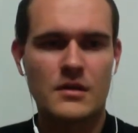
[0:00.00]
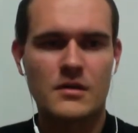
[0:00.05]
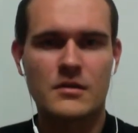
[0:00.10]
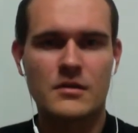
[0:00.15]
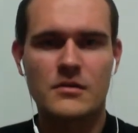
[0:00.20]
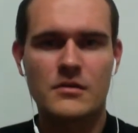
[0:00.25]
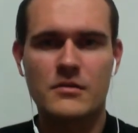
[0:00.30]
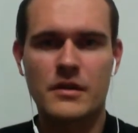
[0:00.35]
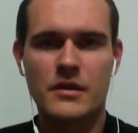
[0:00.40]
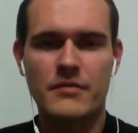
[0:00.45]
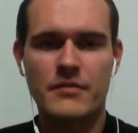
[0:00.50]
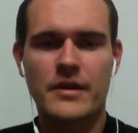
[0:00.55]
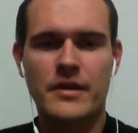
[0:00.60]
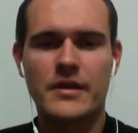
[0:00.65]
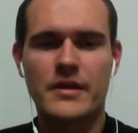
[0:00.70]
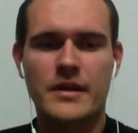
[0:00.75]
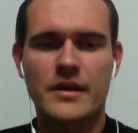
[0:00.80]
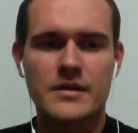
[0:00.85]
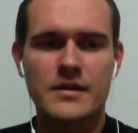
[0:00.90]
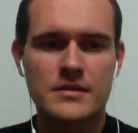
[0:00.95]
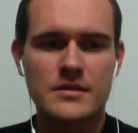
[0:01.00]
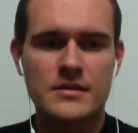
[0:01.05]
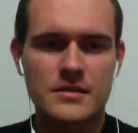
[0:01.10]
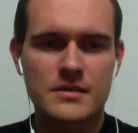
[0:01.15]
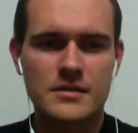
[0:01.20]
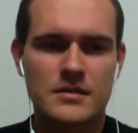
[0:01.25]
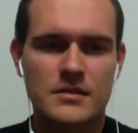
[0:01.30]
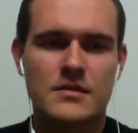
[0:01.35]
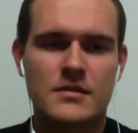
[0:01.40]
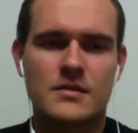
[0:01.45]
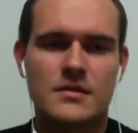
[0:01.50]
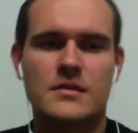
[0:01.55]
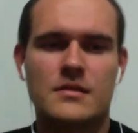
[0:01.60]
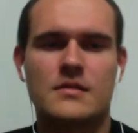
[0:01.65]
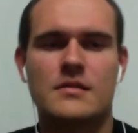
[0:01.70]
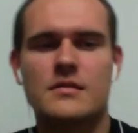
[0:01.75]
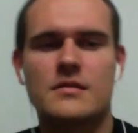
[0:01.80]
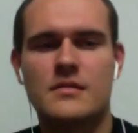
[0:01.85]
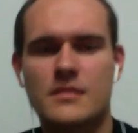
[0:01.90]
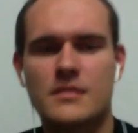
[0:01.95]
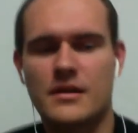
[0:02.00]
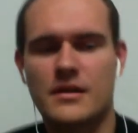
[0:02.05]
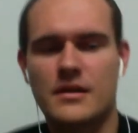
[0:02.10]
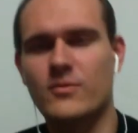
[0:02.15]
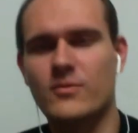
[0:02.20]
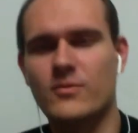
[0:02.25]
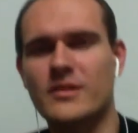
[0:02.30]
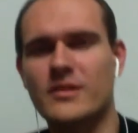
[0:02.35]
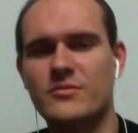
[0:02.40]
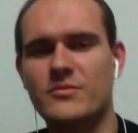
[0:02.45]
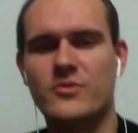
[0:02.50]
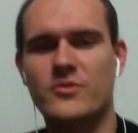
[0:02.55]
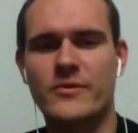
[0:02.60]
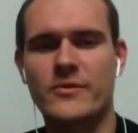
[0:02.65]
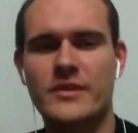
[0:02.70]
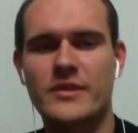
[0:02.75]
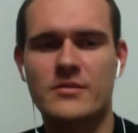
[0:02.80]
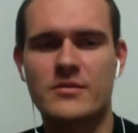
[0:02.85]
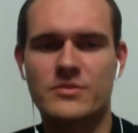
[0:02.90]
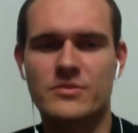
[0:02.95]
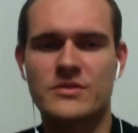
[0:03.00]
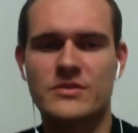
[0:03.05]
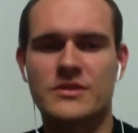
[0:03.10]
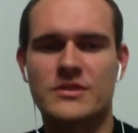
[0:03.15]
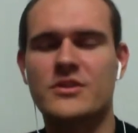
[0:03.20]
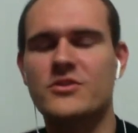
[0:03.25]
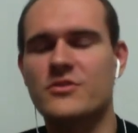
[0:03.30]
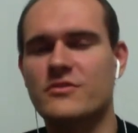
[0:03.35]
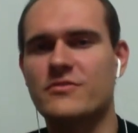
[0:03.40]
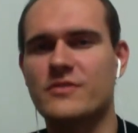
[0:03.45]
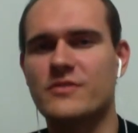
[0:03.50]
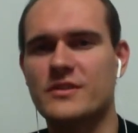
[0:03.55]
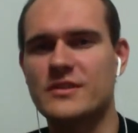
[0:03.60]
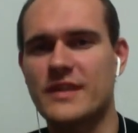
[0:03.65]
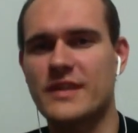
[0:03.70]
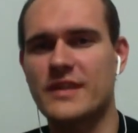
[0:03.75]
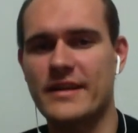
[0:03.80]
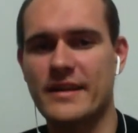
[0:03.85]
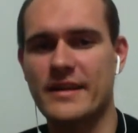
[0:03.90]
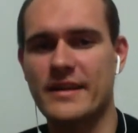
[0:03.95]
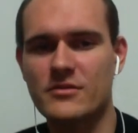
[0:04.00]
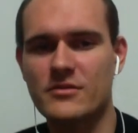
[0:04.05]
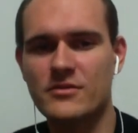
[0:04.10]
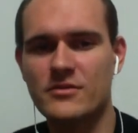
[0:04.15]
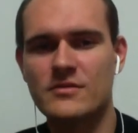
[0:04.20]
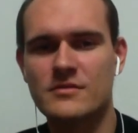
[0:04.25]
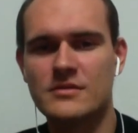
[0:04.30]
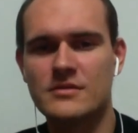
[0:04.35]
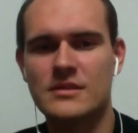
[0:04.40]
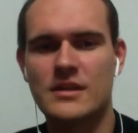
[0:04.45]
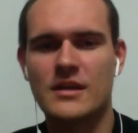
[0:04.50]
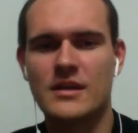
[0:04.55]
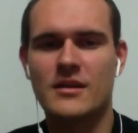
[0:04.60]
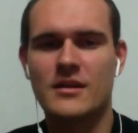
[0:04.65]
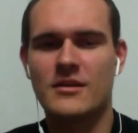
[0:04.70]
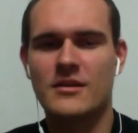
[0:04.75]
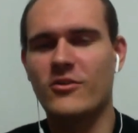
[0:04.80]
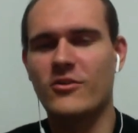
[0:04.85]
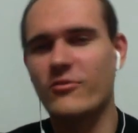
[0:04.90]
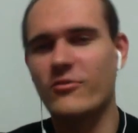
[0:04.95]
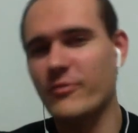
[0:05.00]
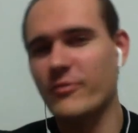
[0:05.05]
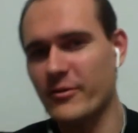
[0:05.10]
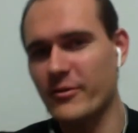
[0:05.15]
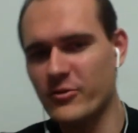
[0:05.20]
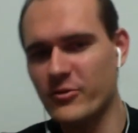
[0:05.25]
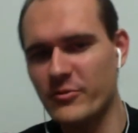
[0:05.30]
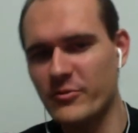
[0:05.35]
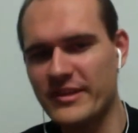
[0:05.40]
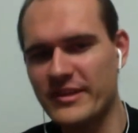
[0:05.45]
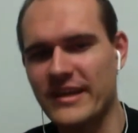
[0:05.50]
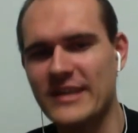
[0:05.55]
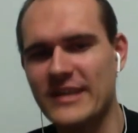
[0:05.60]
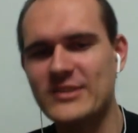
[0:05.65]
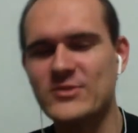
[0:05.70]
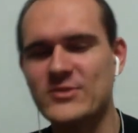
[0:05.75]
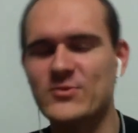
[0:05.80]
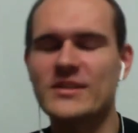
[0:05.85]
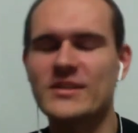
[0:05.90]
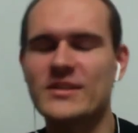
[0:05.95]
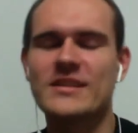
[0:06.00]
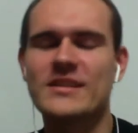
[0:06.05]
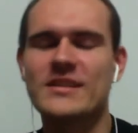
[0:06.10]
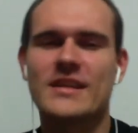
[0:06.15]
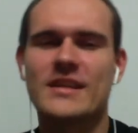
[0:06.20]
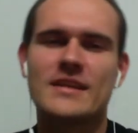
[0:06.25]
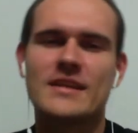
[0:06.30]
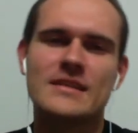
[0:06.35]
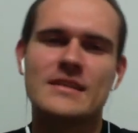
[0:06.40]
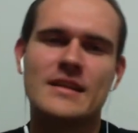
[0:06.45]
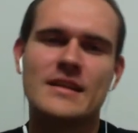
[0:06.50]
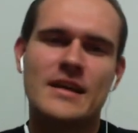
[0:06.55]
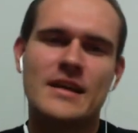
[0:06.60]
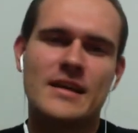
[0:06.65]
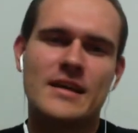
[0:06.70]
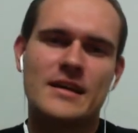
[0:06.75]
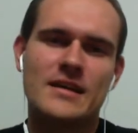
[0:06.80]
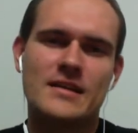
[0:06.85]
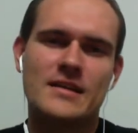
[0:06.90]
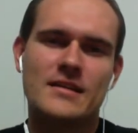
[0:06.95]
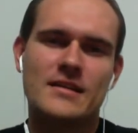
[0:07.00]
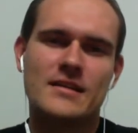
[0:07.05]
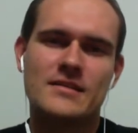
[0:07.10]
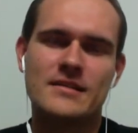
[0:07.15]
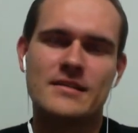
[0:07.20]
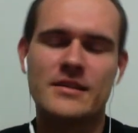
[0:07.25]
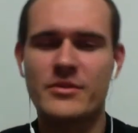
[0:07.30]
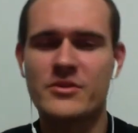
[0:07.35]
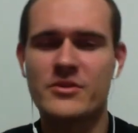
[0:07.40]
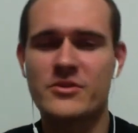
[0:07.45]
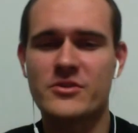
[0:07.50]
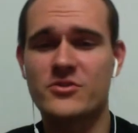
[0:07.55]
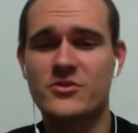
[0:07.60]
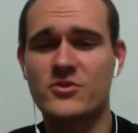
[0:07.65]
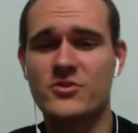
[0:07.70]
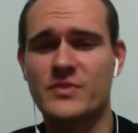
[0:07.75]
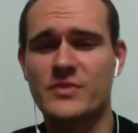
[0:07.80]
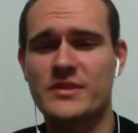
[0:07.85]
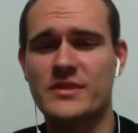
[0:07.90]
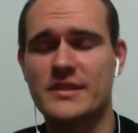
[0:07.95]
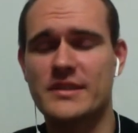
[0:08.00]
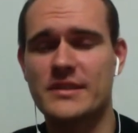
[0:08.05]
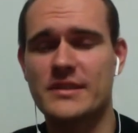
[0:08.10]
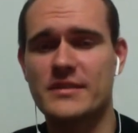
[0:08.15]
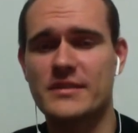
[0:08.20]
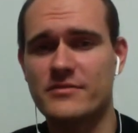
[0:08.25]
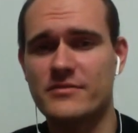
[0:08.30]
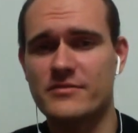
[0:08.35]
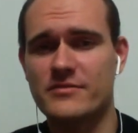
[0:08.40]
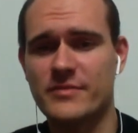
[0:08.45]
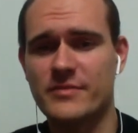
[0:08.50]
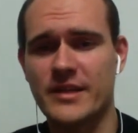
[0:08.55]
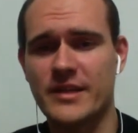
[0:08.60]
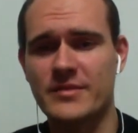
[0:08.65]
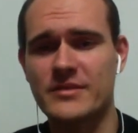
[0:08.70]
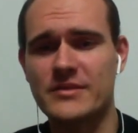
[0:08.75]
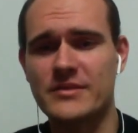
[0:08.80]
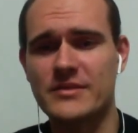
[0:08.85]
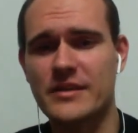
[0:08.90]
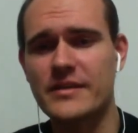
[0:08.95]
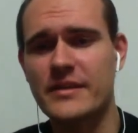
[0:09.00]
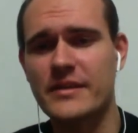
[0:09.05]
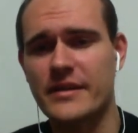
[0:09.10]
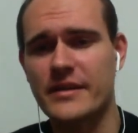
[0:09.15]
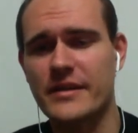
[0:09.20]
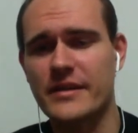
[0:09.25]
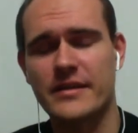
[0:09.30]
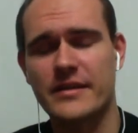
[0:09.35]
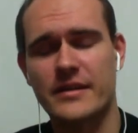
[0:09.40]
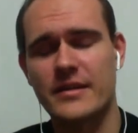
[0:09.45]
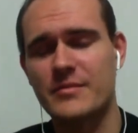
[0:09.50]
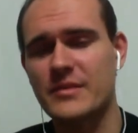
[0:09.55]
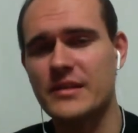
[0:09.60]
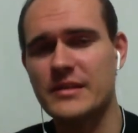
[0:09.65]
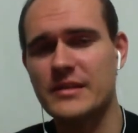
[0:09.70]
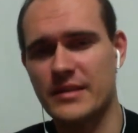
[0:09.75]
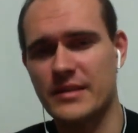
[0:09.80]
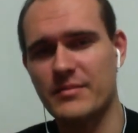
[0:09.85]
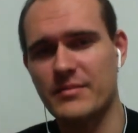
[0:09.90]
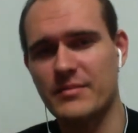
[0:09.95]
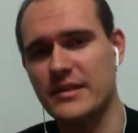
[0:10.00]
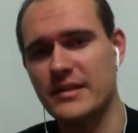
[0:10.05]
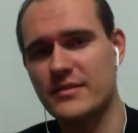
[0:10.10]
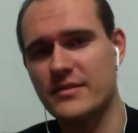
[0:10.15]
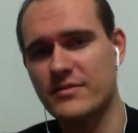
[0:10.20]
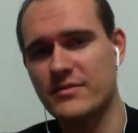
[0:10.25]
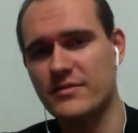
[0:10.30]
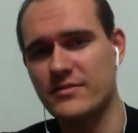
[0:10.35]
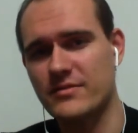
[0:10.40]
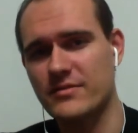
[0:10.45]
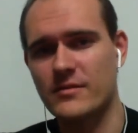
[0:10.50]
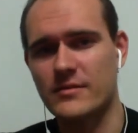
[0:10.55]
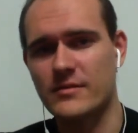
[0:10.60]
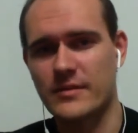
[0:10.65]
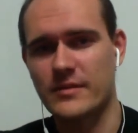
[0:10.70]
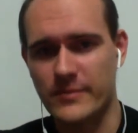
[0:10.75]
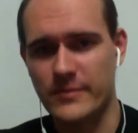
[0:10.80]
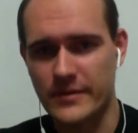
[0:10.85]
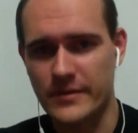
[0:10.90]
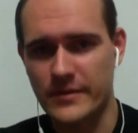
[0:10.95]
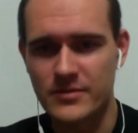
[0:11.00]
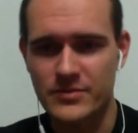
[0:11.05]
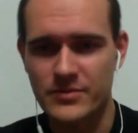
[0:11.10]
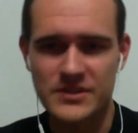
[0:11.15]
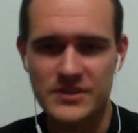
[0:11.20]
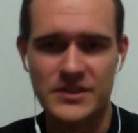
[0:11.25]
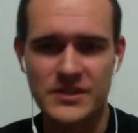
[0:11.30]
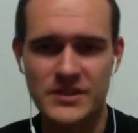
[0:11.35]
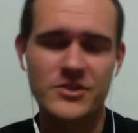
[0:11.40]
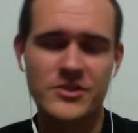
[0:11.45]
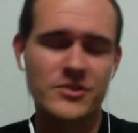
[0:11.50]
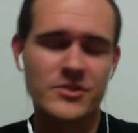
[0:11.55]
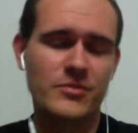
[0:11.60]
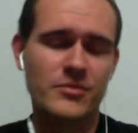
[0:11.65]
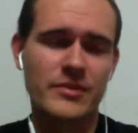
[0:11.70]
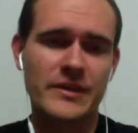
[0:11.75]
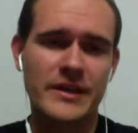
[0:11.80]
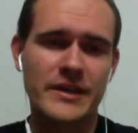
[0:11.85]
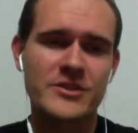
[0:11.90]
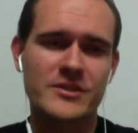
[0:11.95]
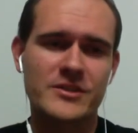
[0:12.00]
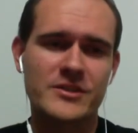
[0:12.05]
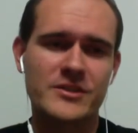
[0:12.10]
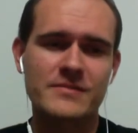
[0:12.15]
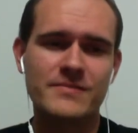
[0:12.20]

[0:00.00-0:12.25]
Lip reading: Good evening, guys, and welcome to eReader Prestigio first Hangout. Hopefully it won't be the last one. Let me introduce myself. My name is Sergey. I'm the team lead for eReader Prestigio application.